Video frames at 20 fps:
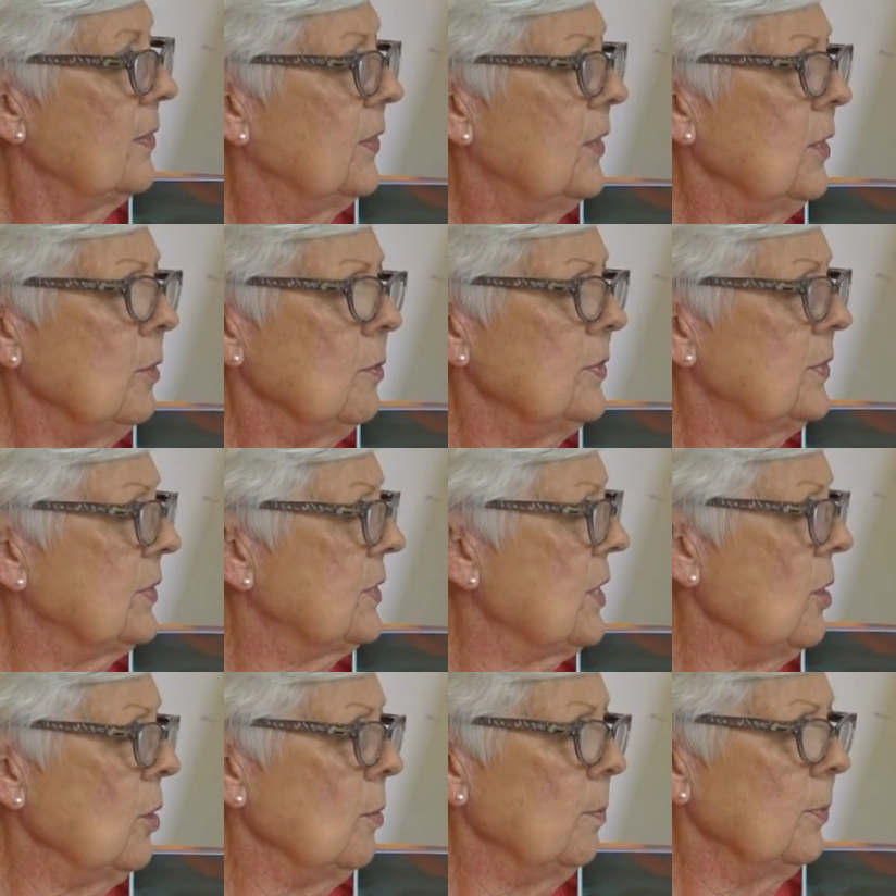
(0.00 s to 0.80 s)
There is
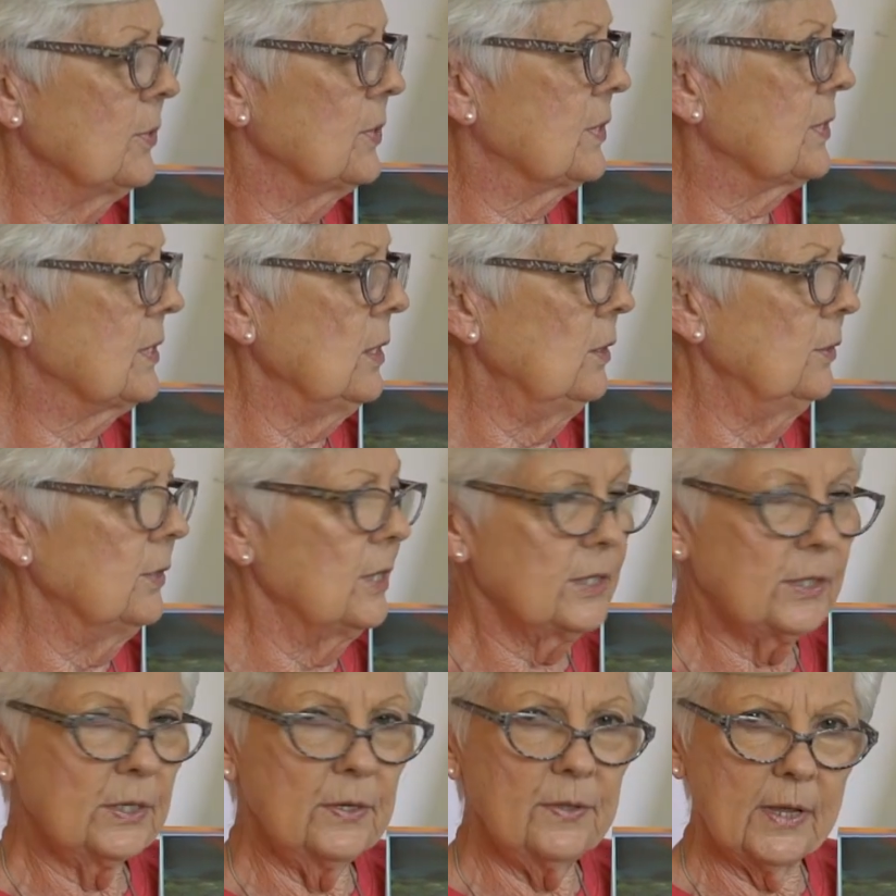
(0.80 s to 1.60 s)
terrible
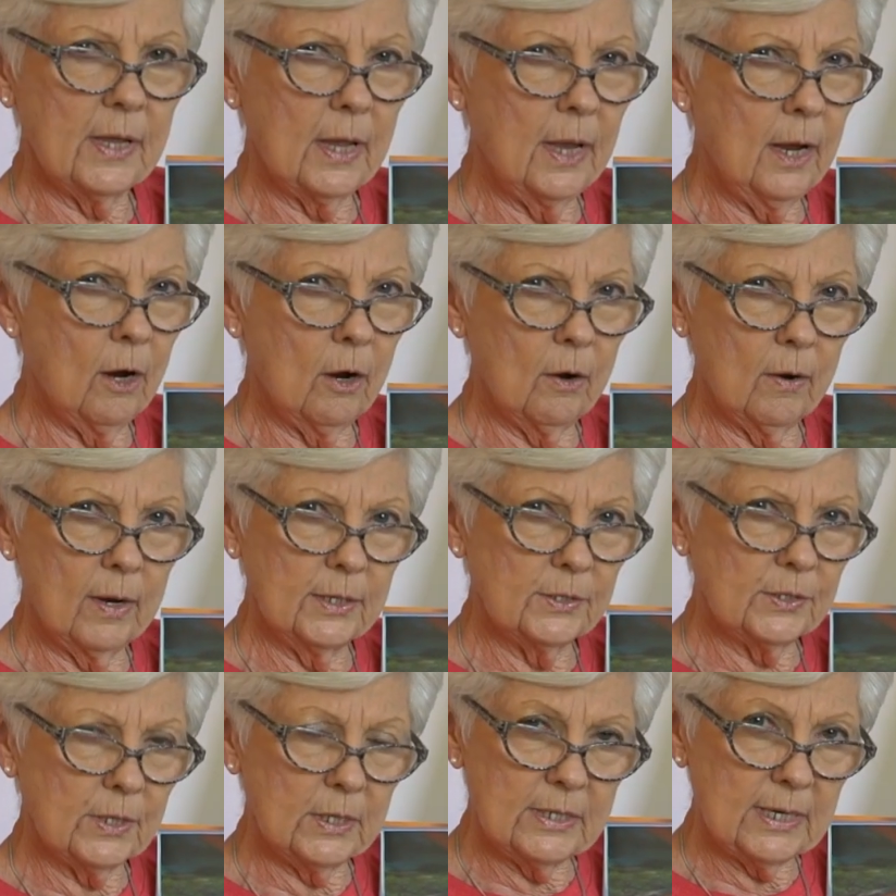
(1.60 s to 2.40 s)
stillness in the air
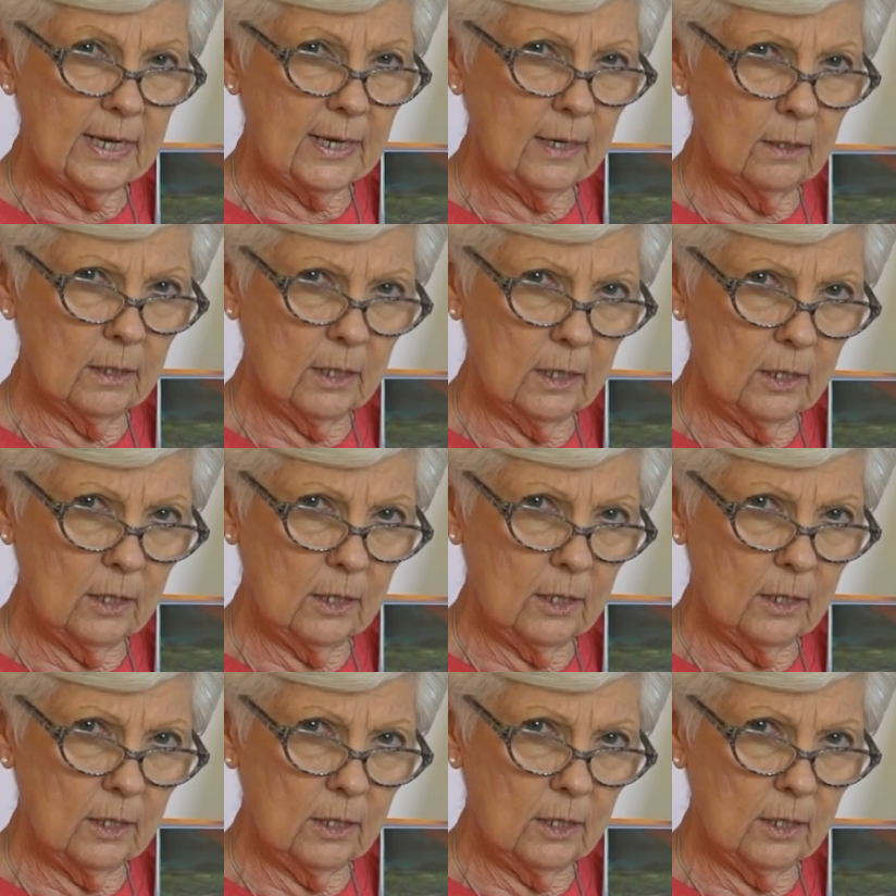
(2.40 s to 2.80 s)
as the tale